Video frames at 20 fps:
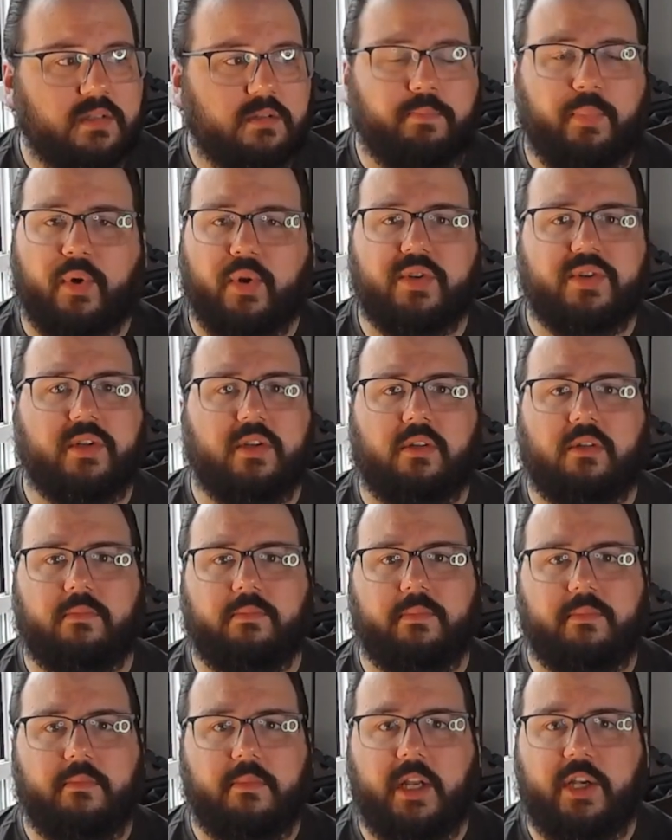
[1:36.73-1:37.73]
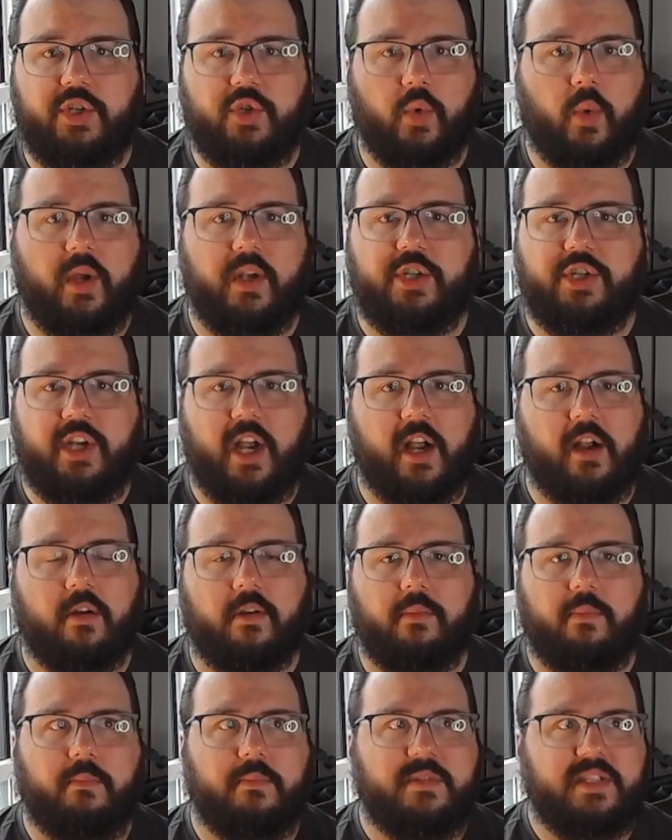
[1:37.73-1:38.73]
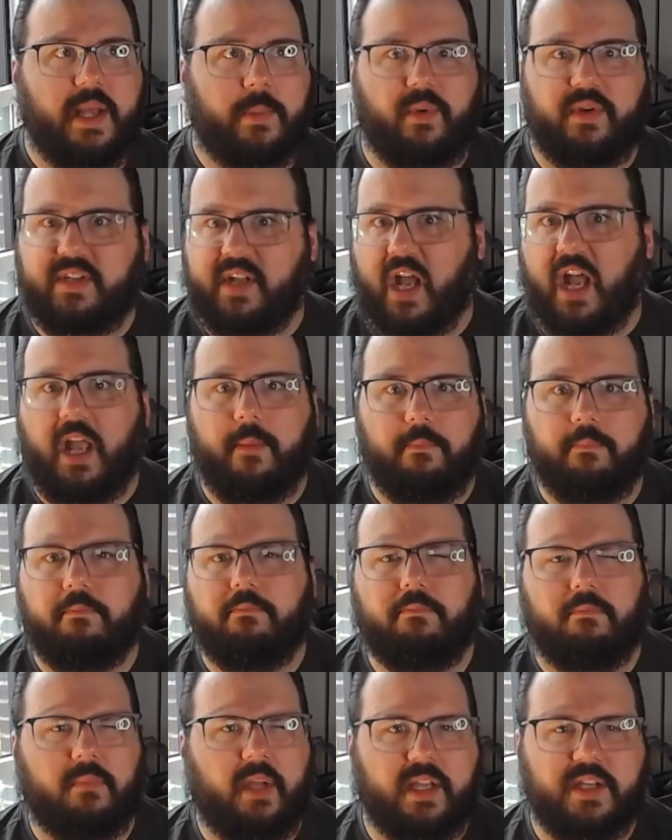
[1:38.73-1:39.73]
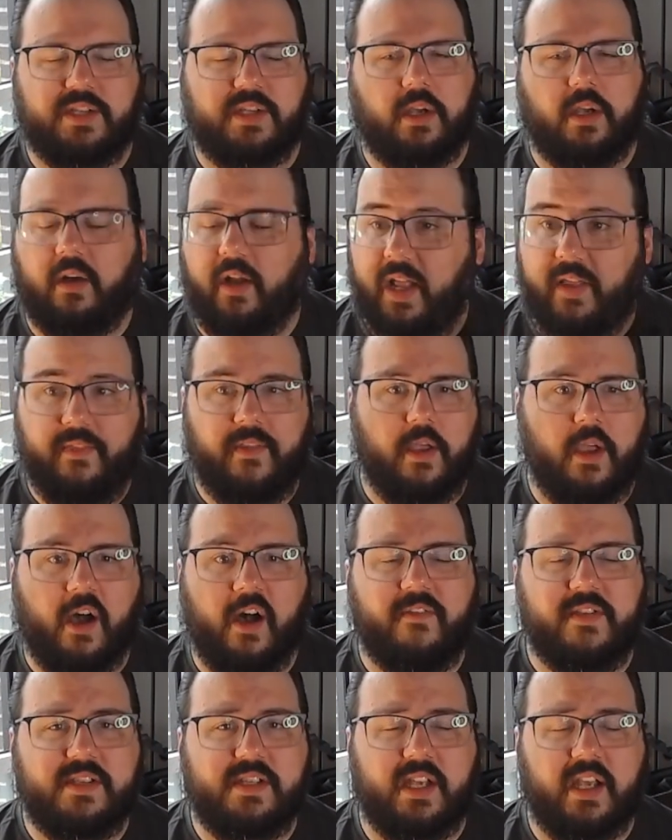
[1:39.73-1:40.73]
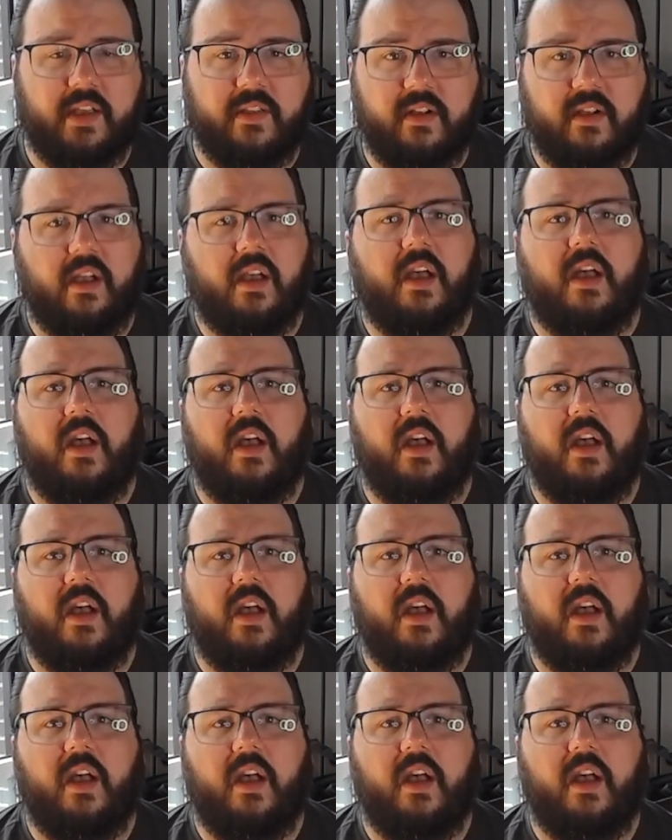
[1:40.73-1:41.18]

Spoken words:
personal, enjoyed, shared, separate time, I guess you call it, in the office together,